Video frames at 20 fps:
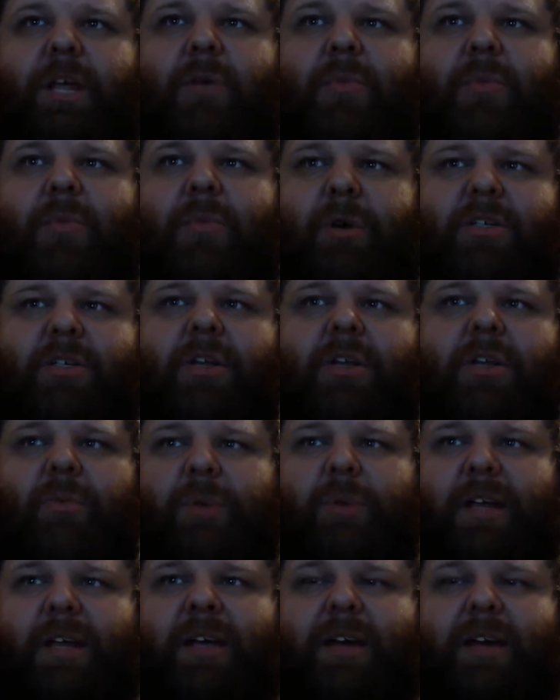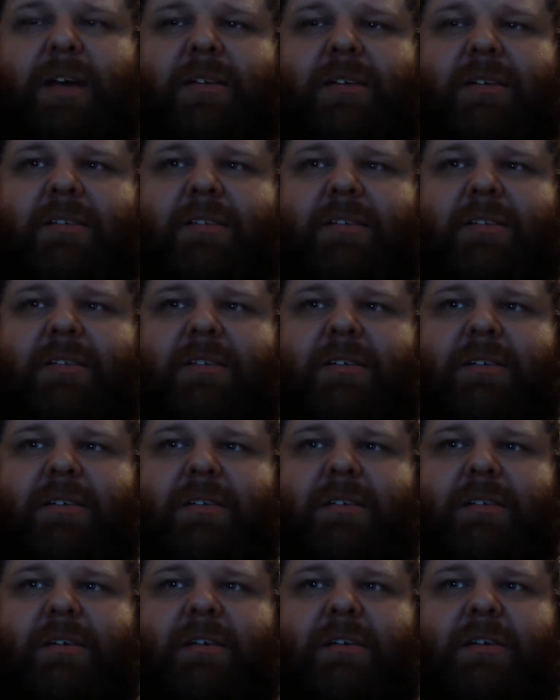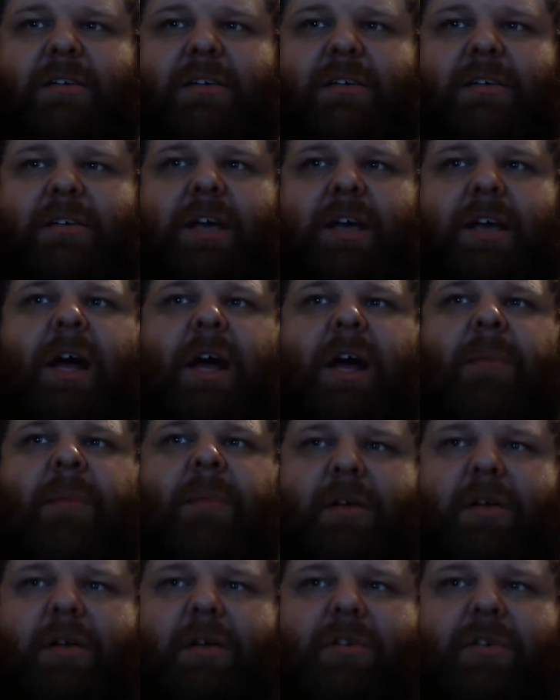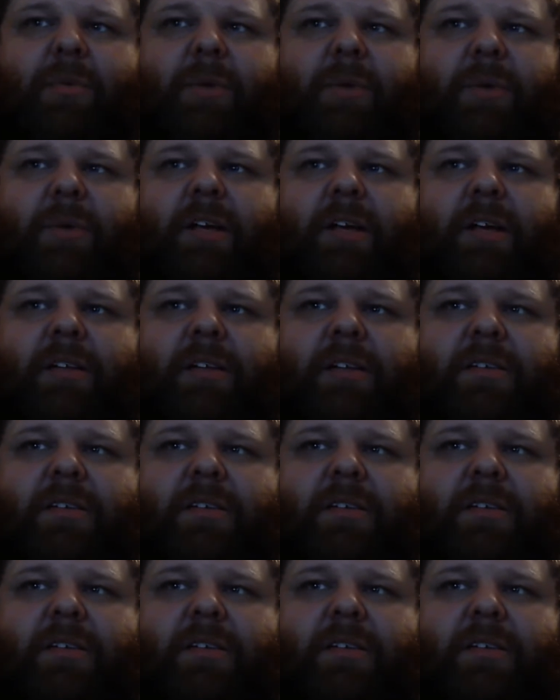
works on the weekends, and I'm off on the weekends.